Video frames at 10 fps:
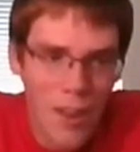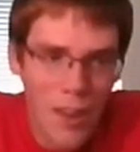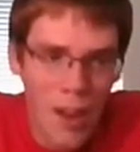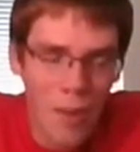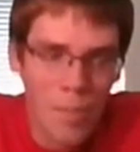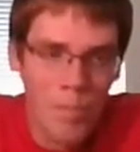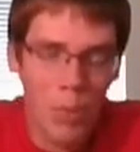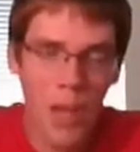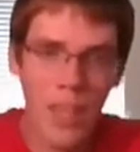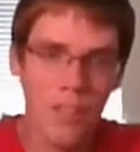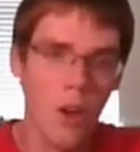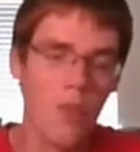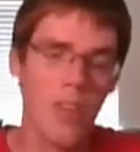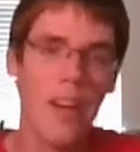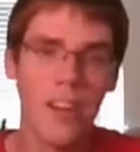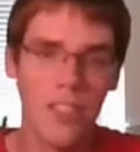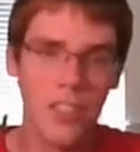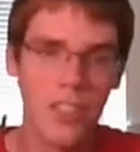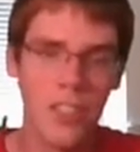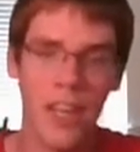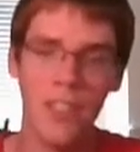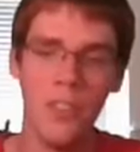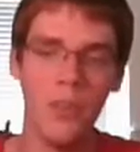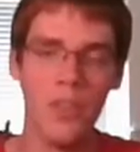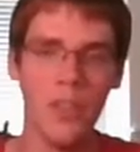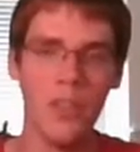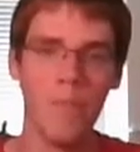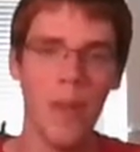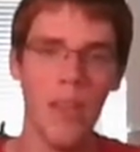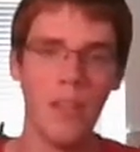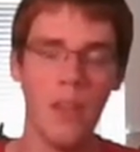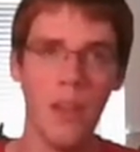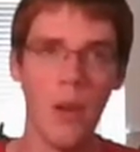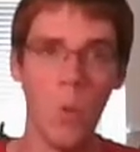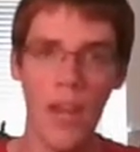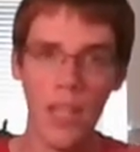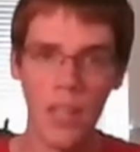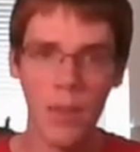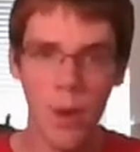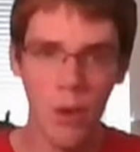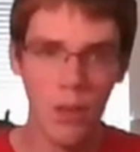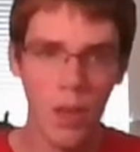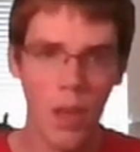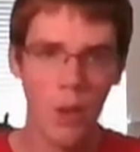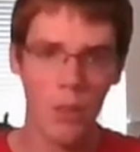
playing as all the characters, and you can make an awakening mode,